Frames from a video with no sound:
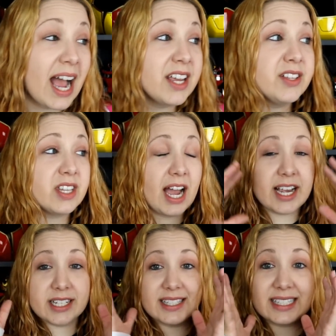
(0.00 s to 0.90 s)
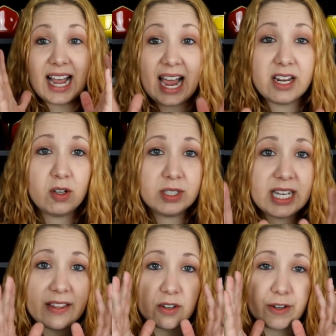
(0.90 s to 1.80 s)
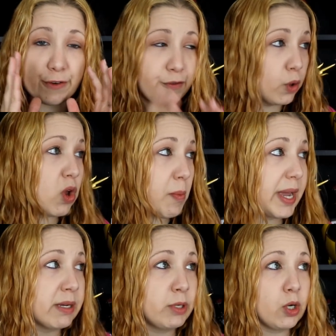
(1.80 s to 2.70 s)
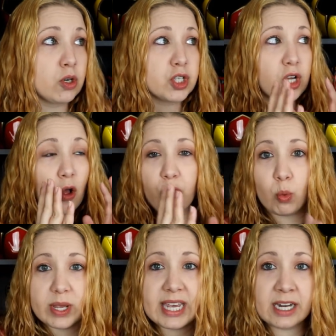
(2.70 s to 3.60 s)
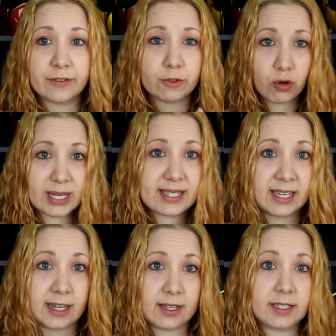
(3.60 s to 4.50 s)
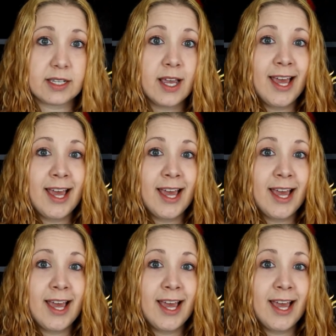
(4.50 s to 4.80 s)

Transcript: I, I titled it, there's a folder on my computer just called The Weekend of Craziness.